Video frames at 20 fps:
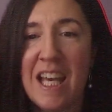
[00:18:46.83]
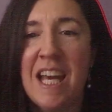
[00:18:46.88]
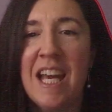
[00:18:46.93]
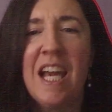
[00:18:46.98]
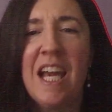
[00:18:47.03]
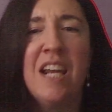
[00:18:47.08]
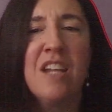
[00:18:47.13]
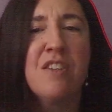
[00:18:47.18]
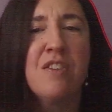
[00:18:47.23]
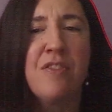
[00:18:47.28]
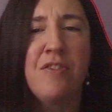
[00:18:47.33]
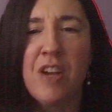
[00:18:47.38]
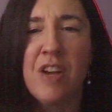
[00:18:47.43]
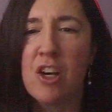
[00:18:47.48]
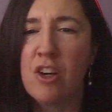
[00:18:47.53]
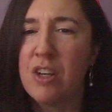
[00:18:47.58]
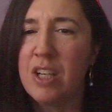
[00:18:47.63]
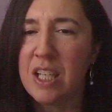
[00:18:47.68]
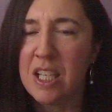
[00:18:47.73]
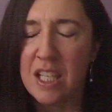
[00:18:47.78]
It is
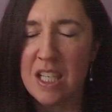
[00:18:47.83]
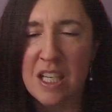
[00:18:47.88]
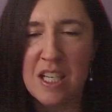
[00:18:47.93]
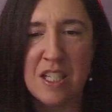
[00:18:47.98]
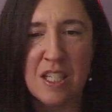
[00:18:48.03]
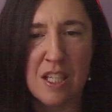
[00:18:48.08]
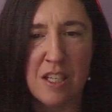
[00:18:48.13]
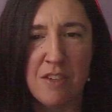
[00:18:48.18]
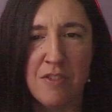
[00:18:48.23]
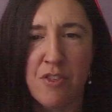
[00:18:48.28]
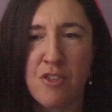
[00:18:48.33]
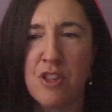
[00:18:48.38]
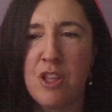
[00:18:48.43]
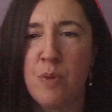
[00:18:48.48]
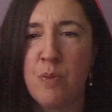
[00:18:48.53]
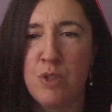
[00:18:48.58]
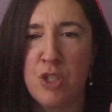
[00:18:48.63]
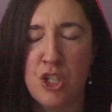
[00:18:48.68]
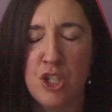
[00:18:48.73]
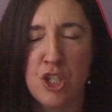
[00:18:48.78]
very easy for
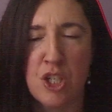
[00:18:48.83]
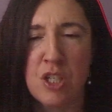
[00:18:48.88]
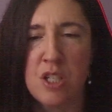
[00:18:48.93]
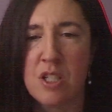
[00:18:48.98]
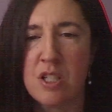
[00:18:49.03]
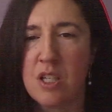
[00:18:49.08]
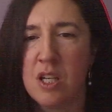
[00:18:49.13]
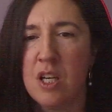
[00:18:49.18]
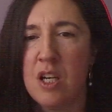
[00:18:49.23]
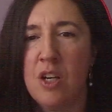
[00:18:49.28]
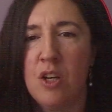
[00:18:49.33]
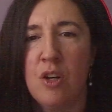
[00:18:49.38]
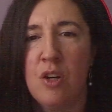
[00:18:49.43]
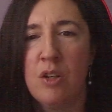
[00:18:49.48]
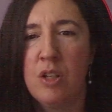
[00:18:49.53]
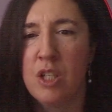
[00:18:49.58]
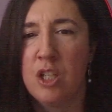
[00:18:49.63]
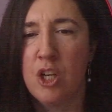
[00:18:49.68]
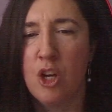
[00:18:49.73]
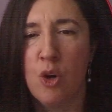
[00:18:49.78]
them to just,
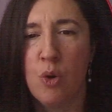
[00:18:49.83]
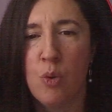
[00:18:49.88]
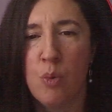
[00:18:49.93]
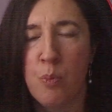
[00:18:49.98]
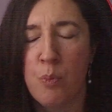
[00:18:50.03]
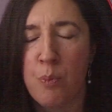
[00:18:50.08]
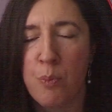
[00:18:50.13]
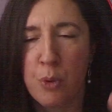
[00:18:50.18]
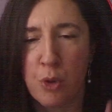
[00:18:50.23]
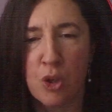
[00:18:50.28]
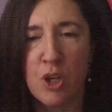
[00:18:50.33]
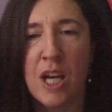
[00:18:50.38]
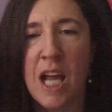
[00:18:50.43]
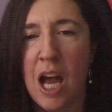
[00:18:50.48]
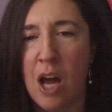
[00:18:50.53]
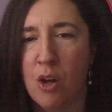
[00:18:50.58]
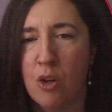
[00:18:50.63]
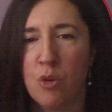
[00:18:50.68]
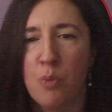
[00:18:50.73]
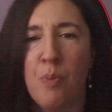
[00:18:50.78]
you know, burn
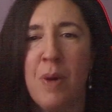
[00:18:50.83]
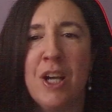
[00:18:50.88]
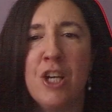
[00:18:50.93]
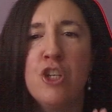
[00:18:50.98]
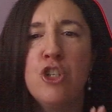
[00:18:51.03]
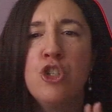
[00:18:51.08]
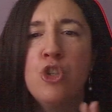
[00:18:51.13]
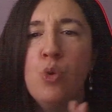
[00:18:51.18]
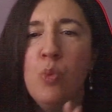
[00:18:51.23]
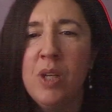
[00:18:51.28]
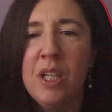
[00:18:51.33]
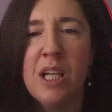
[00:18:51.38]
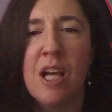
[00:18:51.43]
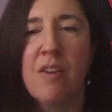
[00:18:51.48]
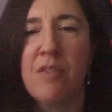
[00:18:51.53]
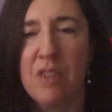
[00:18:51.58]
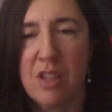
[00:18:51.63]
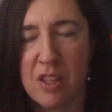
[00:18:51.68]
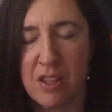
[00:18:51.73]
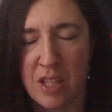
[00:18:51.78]
out by doing
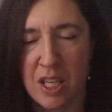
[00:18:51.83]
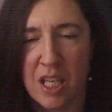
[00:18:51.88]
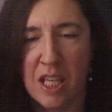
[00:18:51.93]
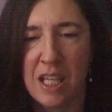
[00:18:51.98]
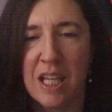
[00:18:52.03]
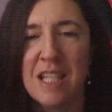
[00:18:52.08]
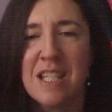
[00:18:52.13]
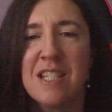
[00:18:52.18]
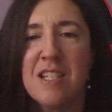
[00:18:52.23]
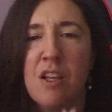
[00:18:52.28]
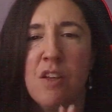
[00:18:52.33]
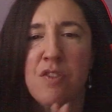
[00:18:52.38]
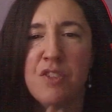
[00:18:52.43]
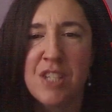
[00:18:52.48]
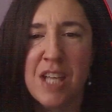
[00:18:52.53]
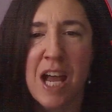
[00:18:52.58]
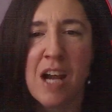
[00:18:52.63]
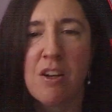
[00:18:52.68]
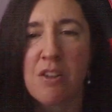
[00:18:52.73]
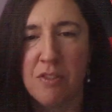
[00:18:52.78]
everything and
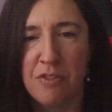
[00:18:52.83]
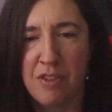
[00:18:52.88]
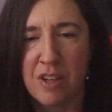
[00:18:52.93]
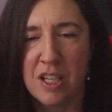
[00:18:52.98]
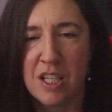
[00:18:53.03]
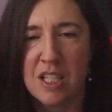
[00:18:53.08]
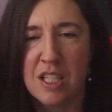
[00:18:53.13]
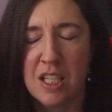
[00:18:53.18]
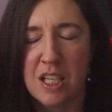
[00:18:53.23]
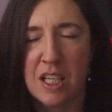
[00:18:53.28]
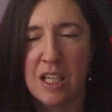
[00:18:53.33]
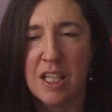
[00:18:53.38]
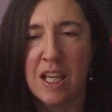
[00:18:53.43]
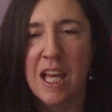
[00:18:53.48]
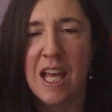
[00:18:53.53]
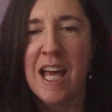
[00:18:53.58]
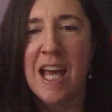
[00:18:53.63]
self-sacrificing.